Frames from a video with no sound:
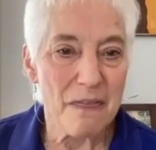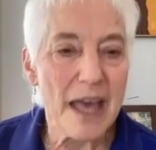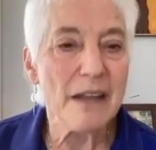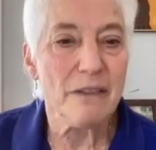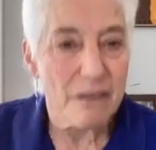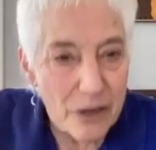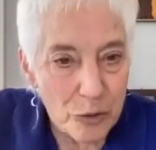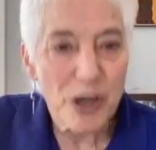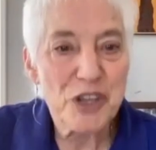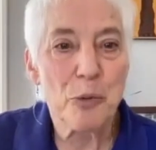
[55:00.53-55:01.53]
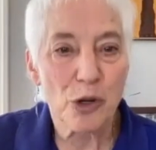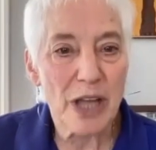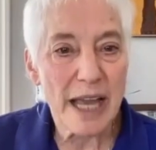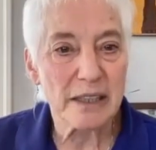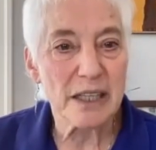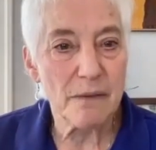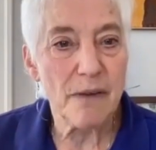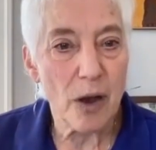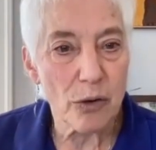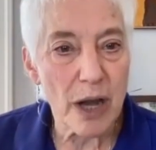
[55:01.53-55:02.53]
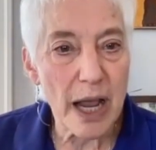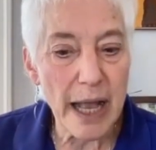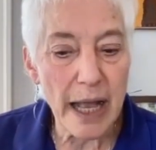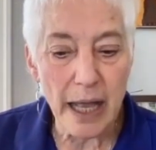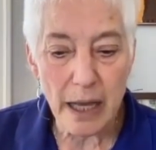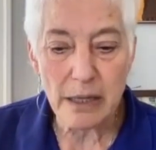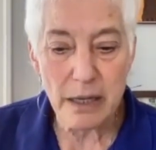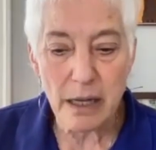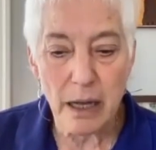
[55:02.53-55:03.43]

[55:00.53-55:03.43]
then they're much more likely to vote. And